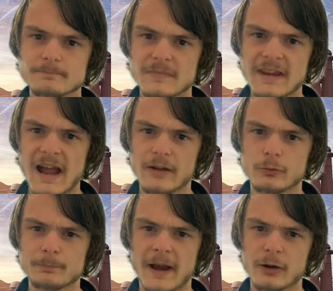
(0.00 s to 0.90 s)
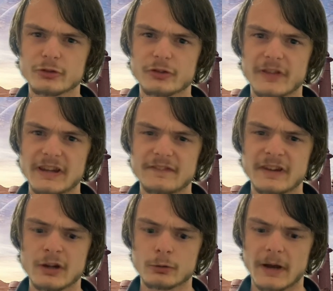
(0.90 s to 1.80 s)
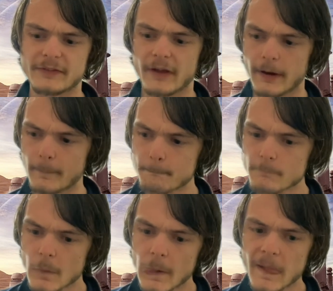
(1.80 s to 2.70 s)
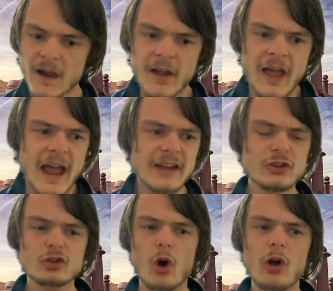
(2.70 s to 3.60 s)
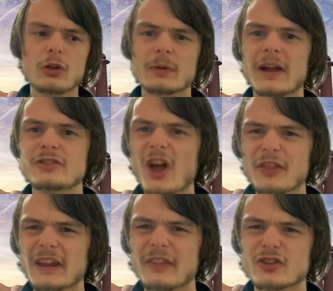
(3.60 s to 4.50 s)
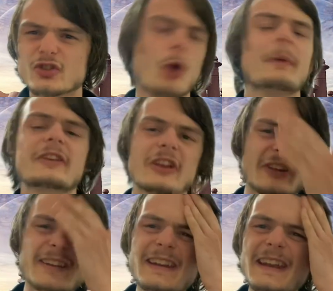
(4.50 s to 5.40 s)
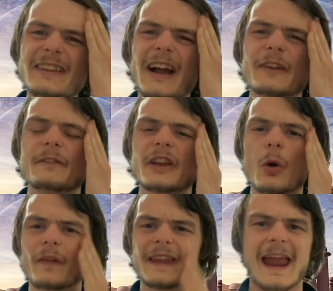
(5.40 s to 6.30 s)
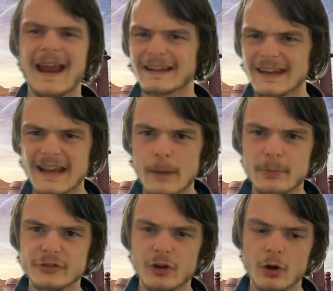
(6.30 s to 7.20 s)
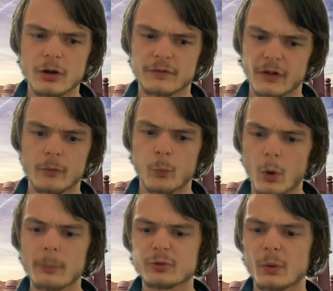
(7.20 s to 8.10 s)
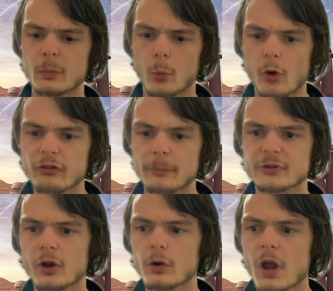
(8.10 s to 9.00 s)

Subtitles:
Yeah, parent of the year right there. And just all around, nothing in the show makes sense. I did an entire video on the Anakin episode of the World Between Worlds episode,